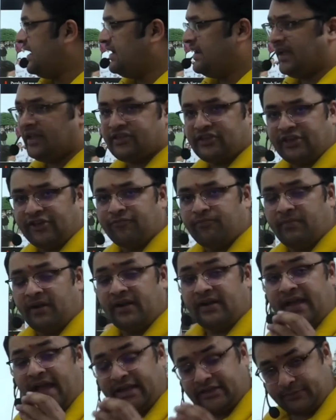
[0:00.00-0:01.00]

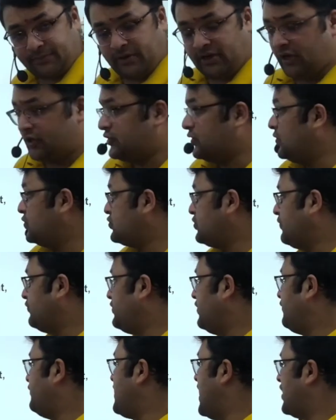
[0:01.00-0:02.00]
achievement, aspirations of
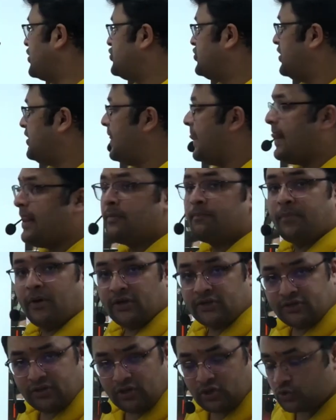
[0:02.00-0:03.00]
Divyangjan,
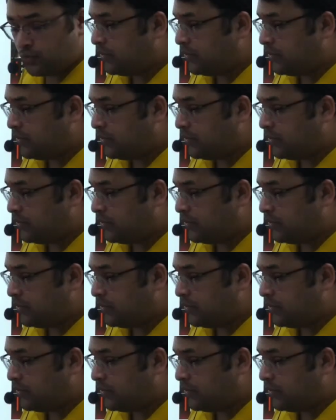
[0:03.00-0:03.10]
persons with